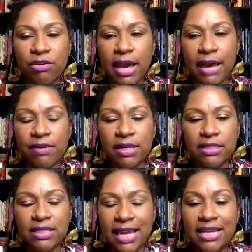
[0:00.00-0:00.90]
you having it,
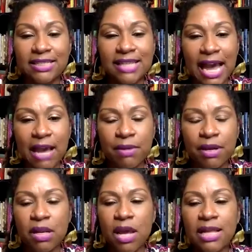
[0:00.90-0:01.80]
taking this time,
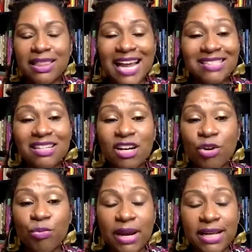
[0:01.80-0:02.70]
and thanks to the
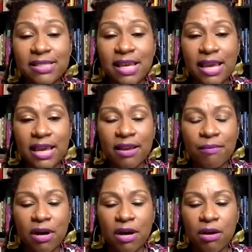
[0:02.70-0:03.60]
Array
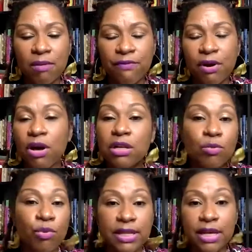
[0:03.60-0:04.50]
team um, for all of the
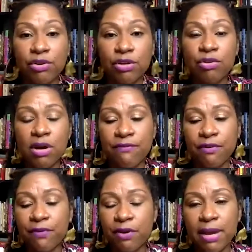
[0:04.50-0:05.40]
work that you're doing
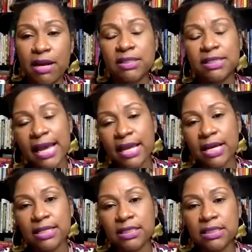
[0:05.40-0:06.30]
for filmmakers like
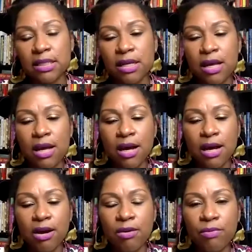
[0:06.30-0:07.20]
us.
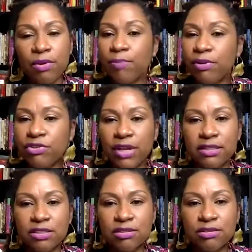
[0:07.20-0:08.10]
Um, we
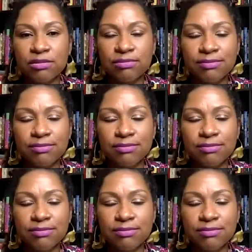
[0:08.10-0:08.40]
appreciate you.